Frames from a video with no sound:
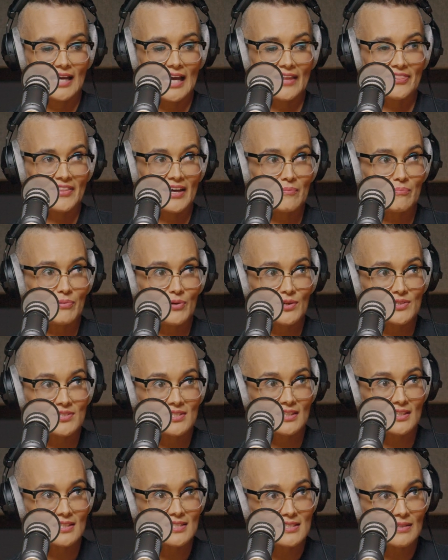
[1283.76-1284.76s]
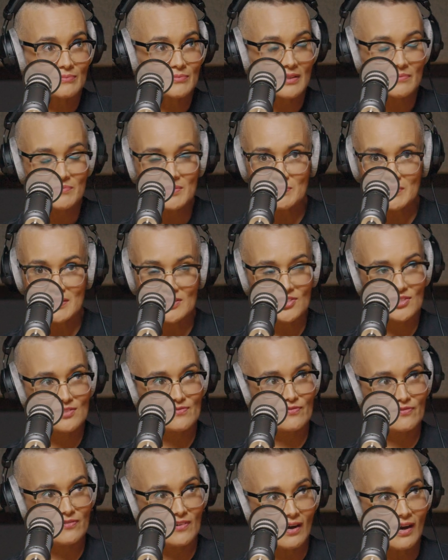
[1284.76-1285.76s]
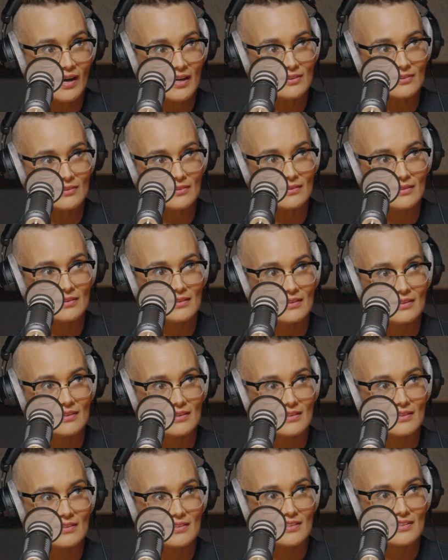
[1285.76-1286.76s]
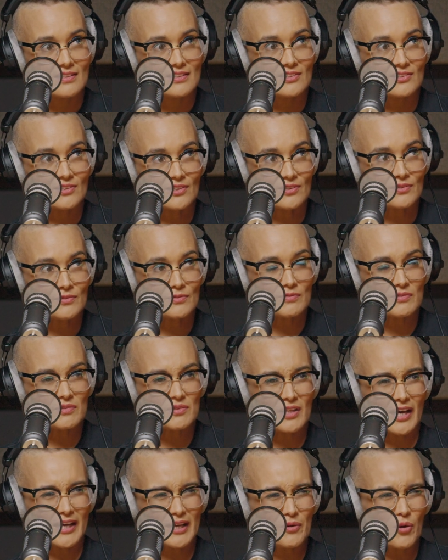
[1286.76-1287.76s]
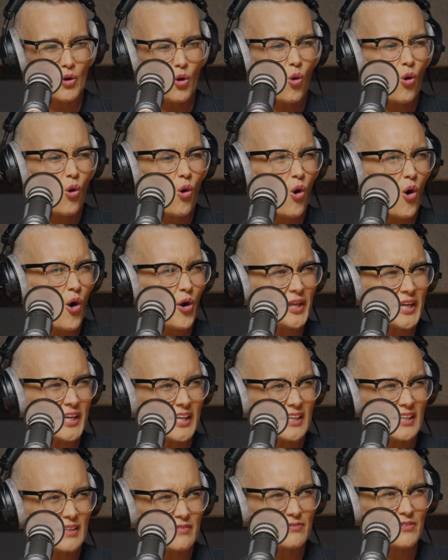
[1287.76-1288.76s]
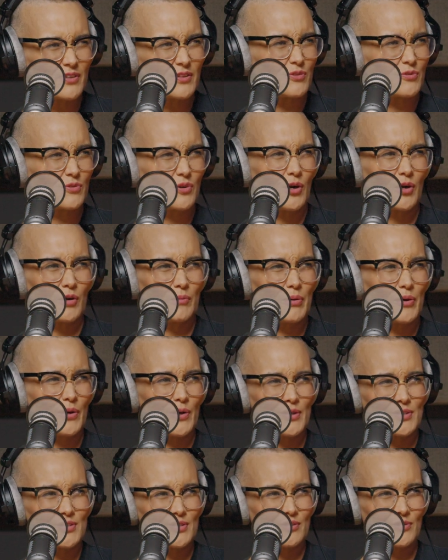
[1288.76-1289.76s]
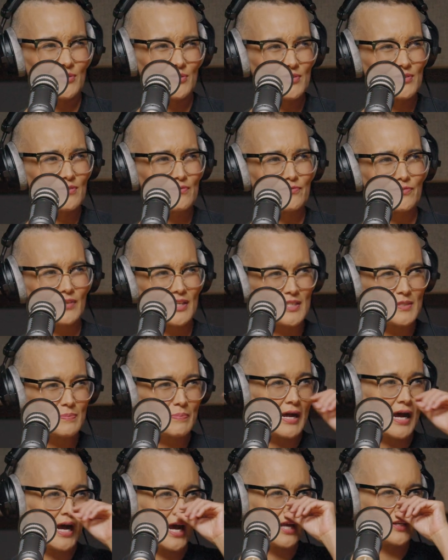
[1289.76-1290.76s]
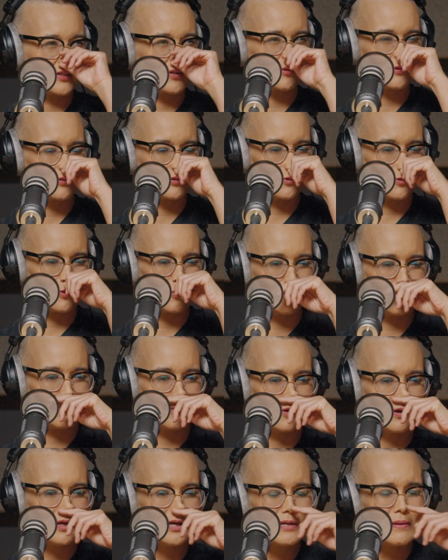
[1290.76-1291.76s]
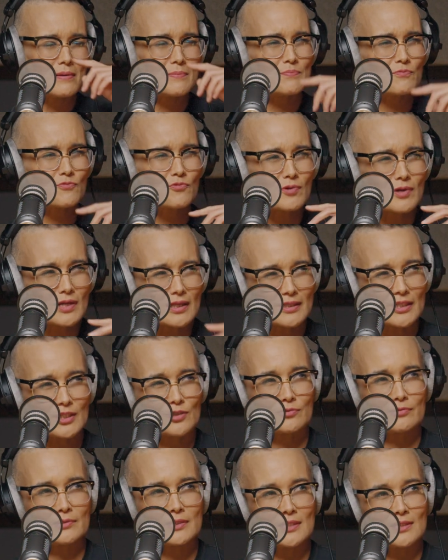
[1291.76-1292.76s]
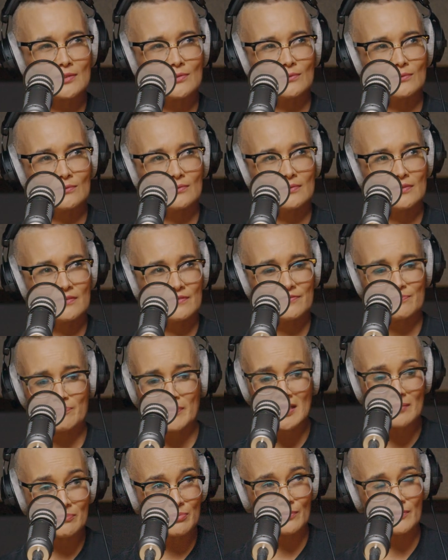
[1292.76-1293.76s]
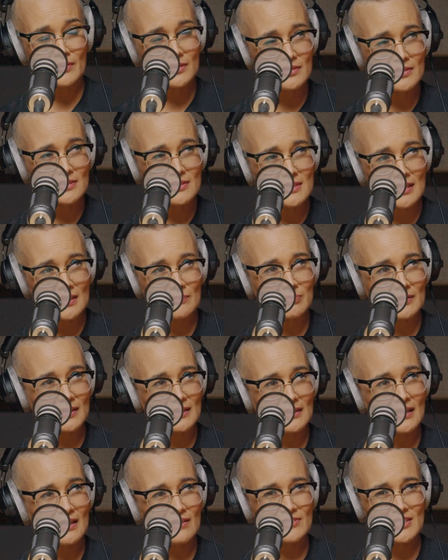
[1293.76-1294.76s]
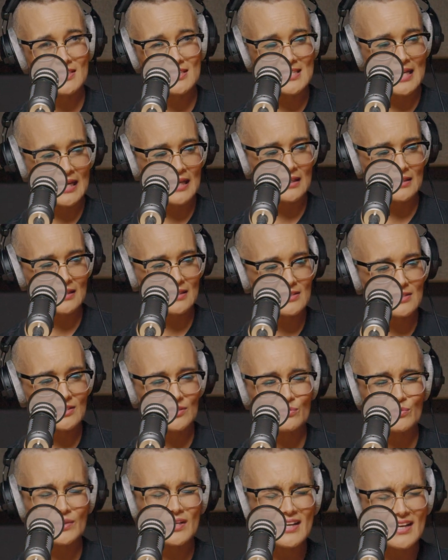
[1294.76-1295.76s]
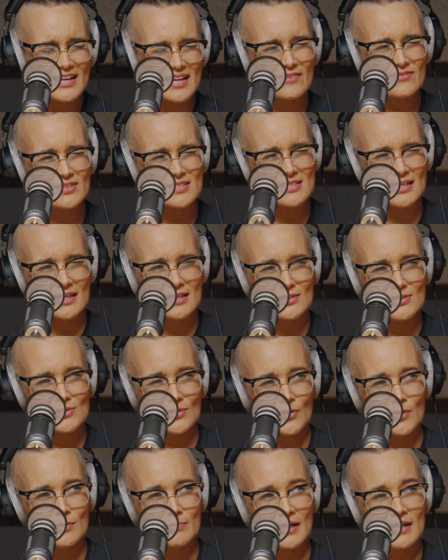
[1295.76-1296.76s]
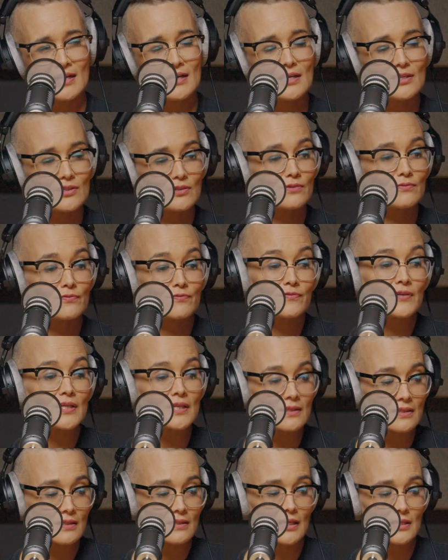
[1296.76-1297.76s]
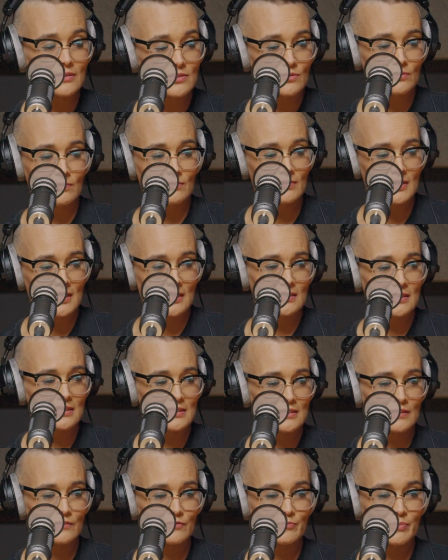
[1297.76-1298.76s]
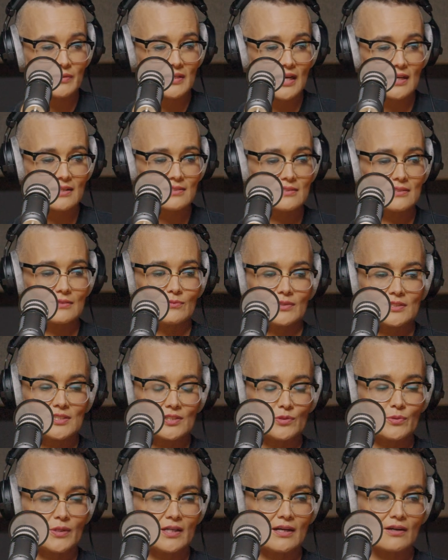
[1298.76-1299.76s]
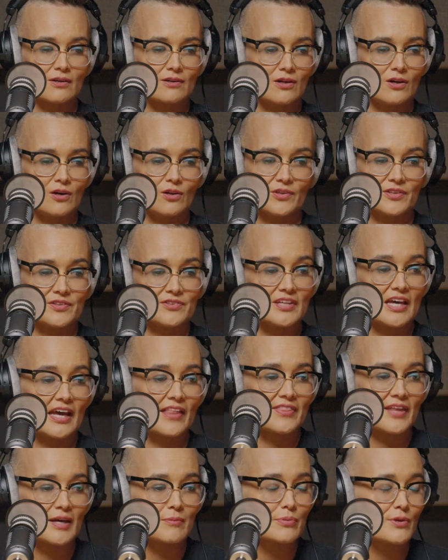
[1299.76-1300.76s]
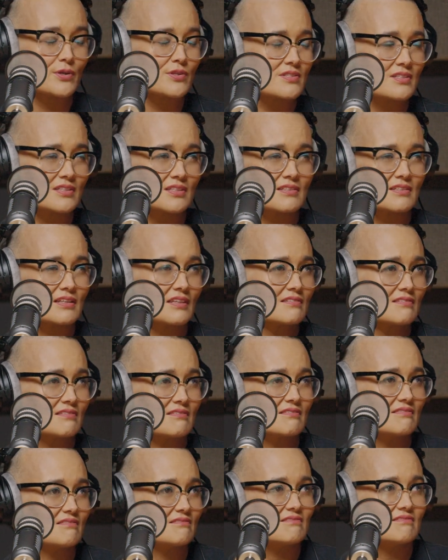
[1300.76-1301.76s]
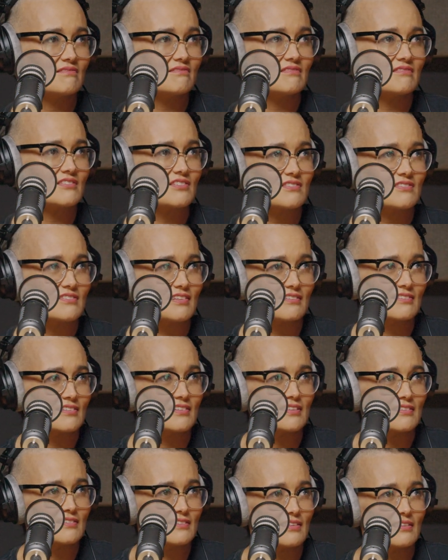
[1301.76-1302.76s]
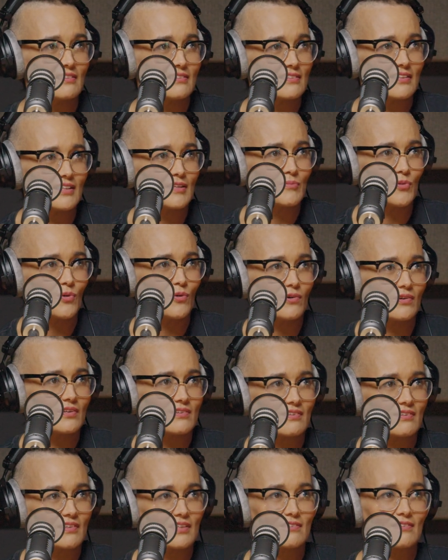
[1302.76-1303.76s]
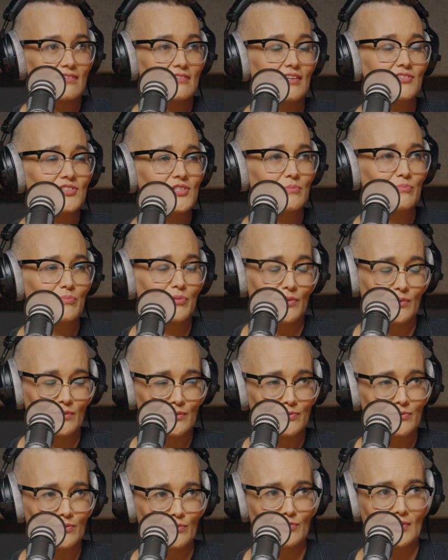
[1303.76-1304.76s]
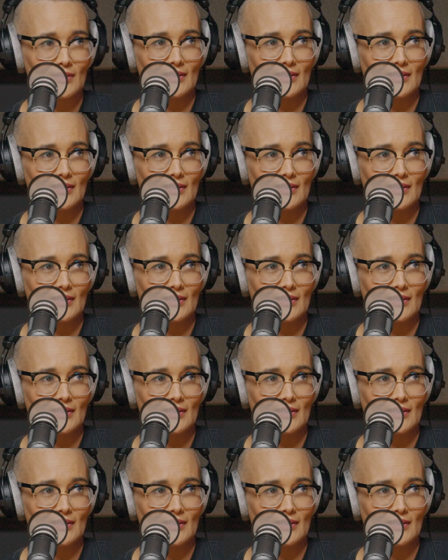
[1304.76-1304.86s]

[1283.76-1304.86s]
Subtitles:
And that person can sometimes be just vile, you know, like horny for the wrong person who's your friend's partner, or really critical of people that you deeply love and saying things that you would never say sober. You fear that that's your authentic self, but actually when you quit alcohol and that person doesn't exist anymore. It's such a beautiful